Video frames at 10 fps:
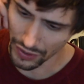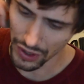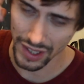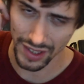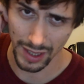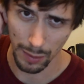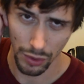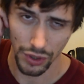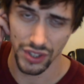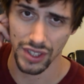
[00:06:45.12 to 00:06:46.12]
very
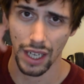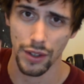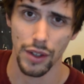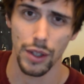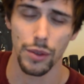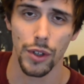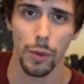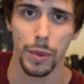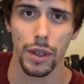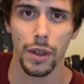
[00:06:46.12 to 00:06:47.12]
similar sound to the
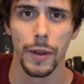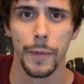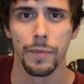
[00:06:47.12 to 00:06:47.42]
Utopia.